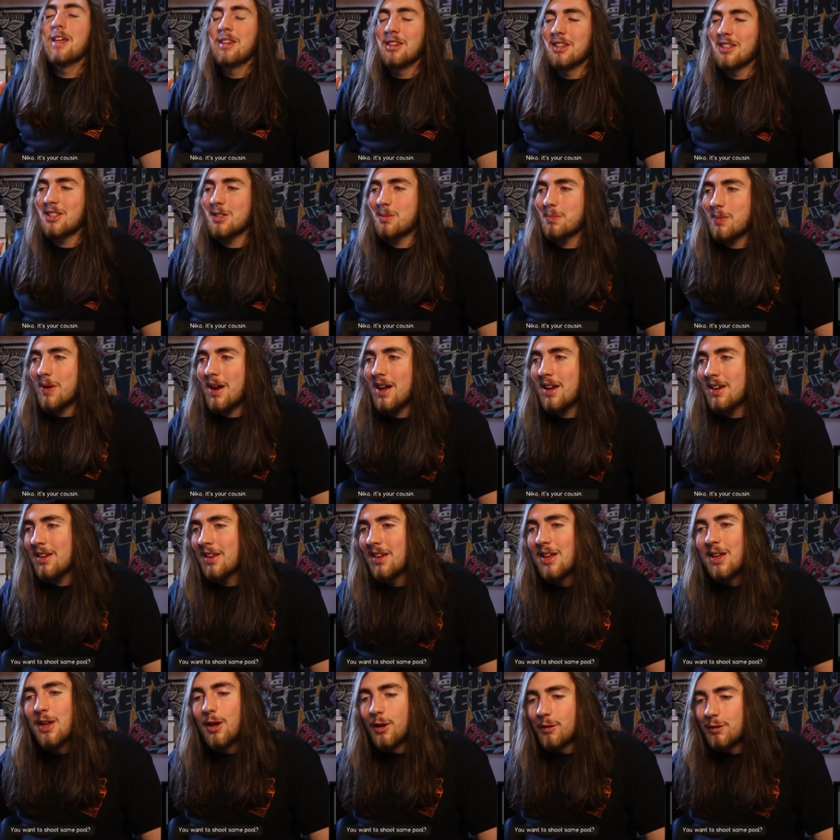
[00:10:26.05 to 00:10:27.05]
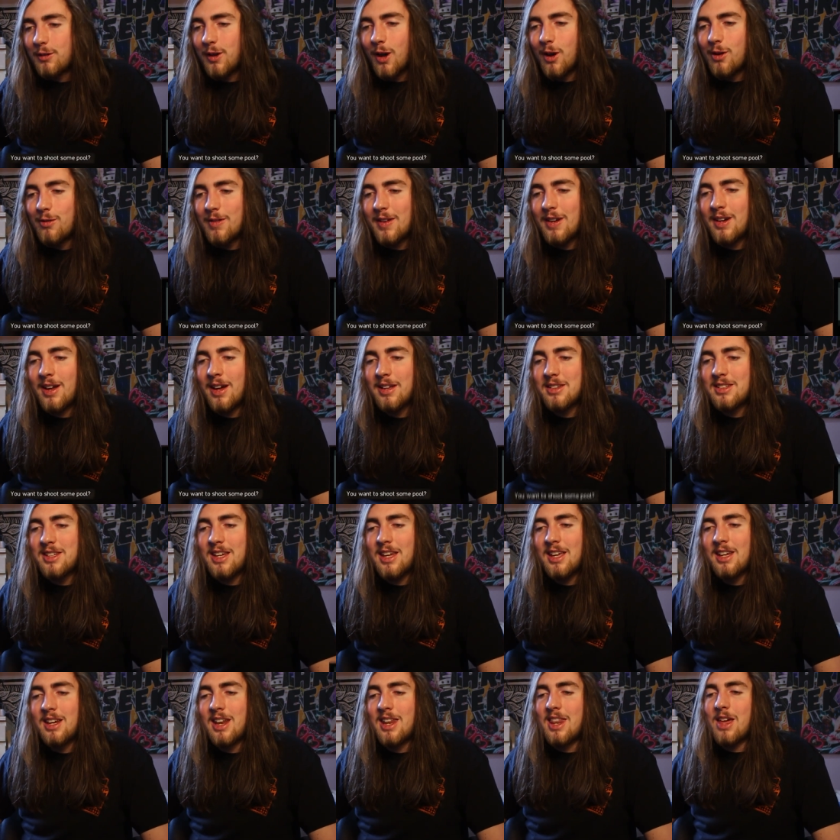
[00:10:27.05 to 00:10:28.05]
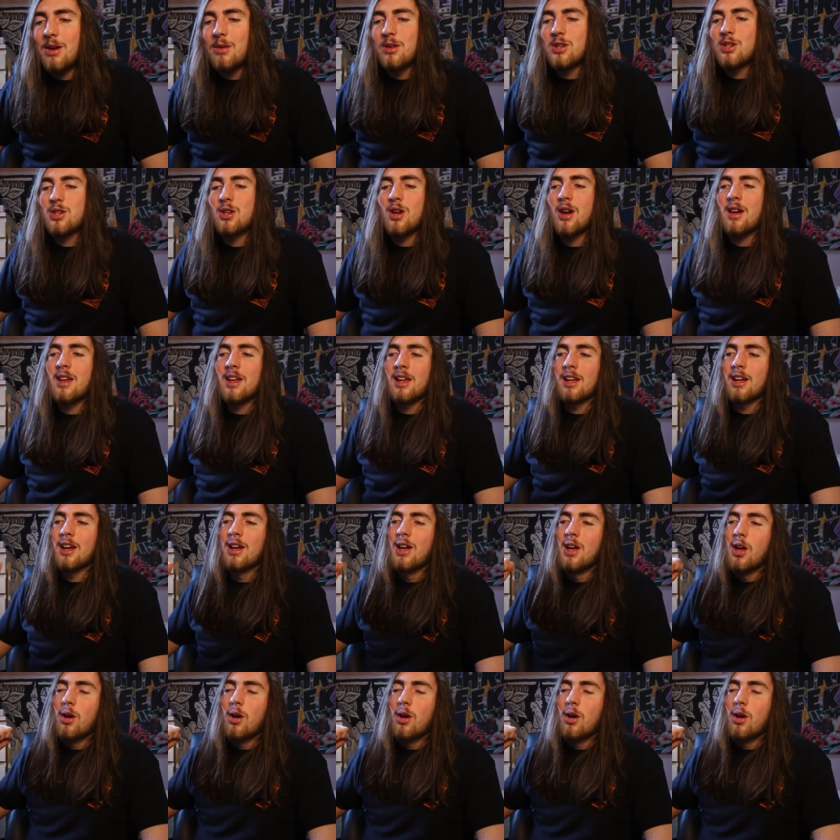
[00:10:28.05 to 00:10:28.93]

the spread of COVID-19, that they were shutting